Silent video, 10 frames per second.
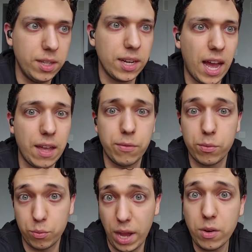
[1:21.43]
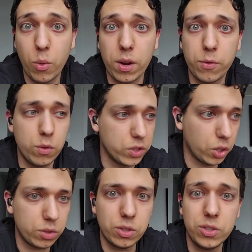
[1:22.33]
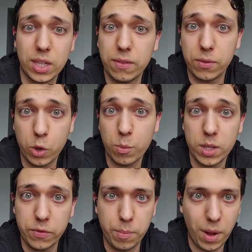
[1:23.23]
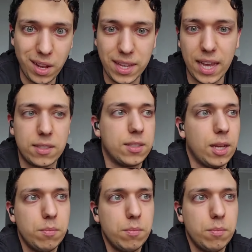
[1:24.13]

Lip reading: and I have read quite a few of his articles, and I've heard him on different podcasts.